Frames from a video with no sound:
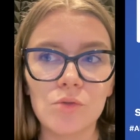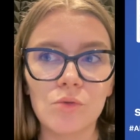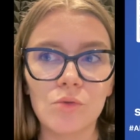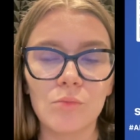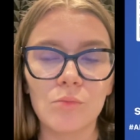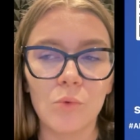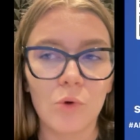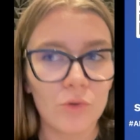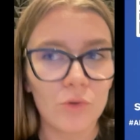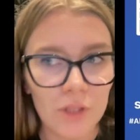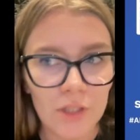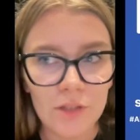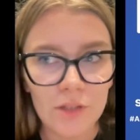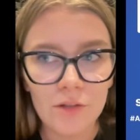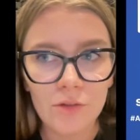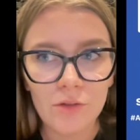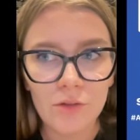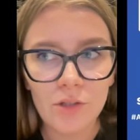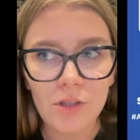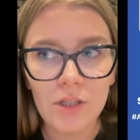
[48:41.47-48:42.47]
to
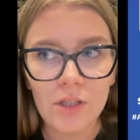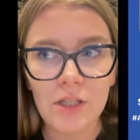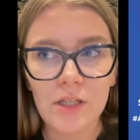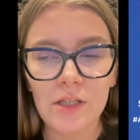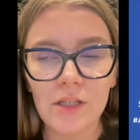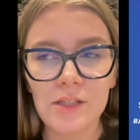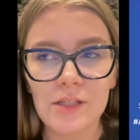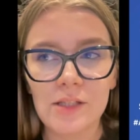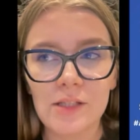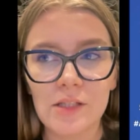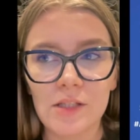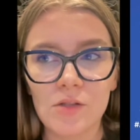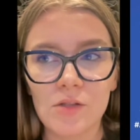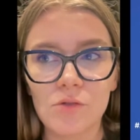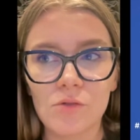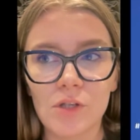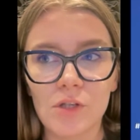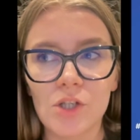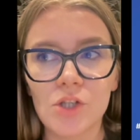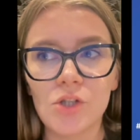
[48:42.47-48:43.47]
monitor the
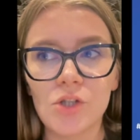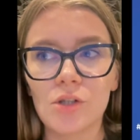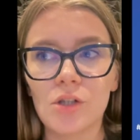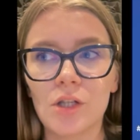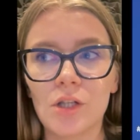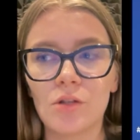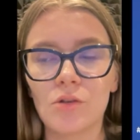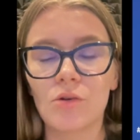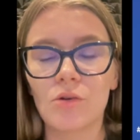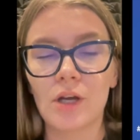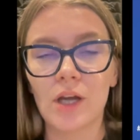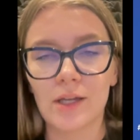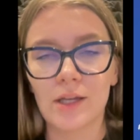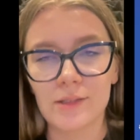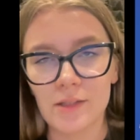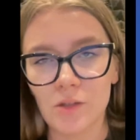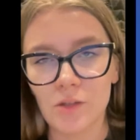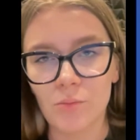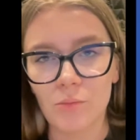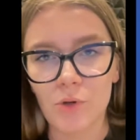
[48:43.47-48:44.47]
situation in your
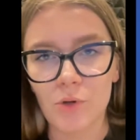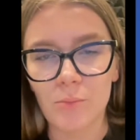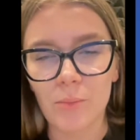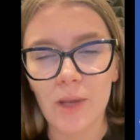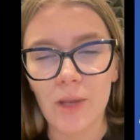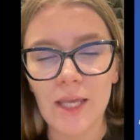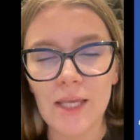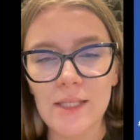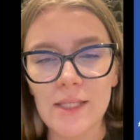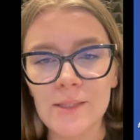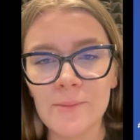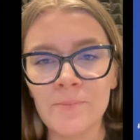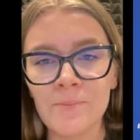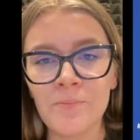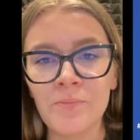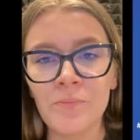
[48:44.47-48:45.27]
customer base.